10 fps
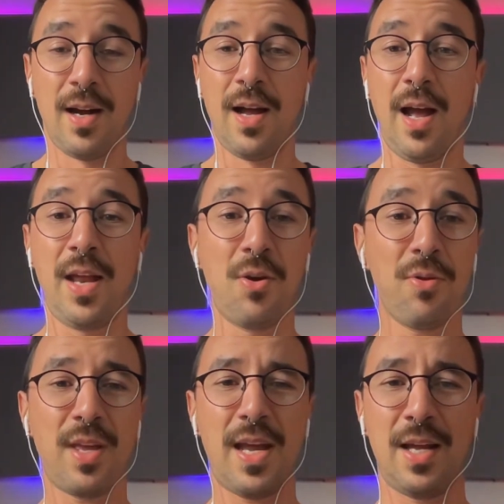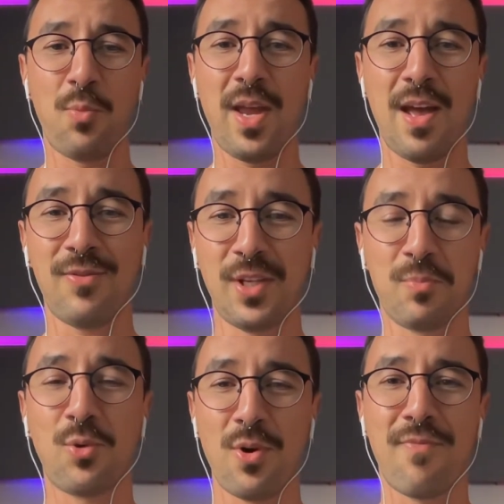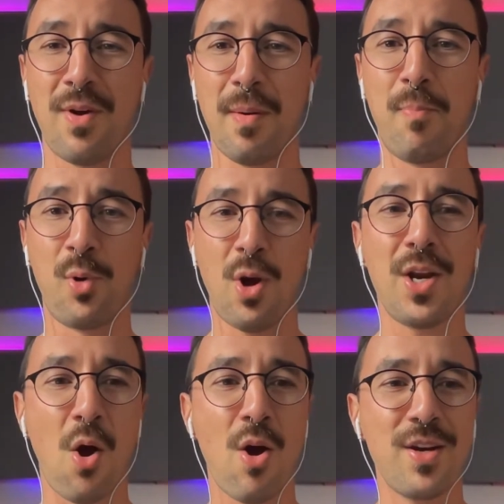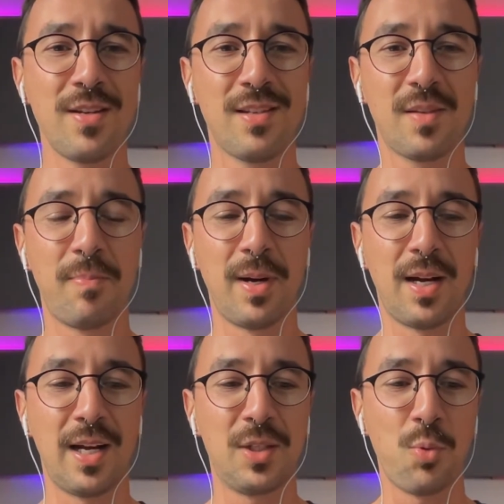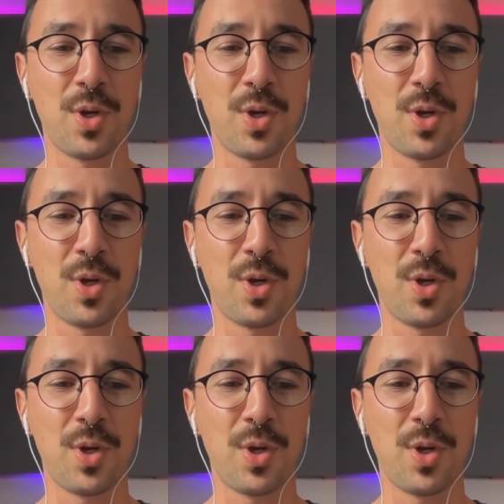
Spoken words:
I know that we have some sort of a broad audience, but we